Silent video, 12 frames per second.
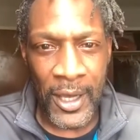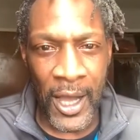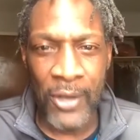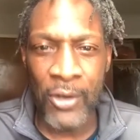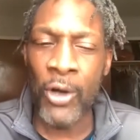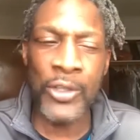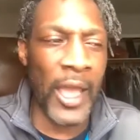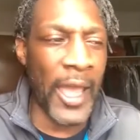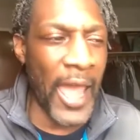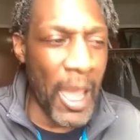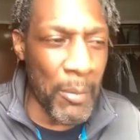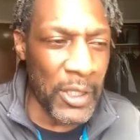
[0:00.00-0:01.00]
I called the
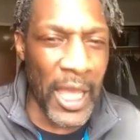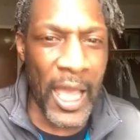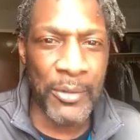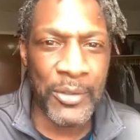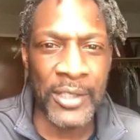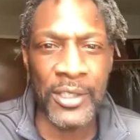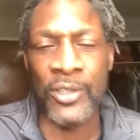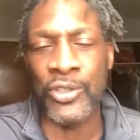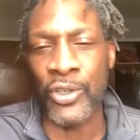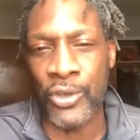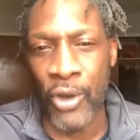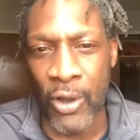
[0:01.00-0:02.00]
ambulance. I said, there's
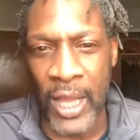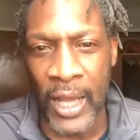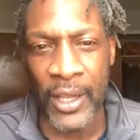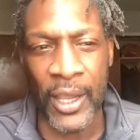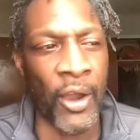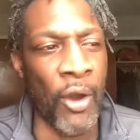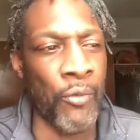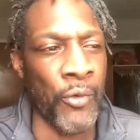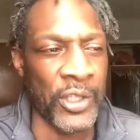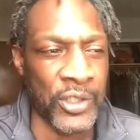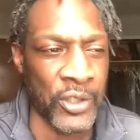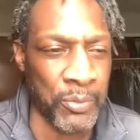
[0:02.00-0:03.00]
a girl out here. Her
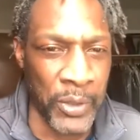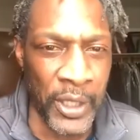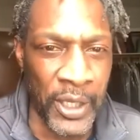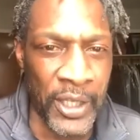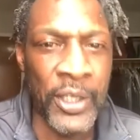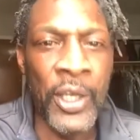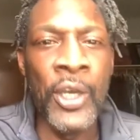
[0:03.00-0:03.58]
wrist is bleeding.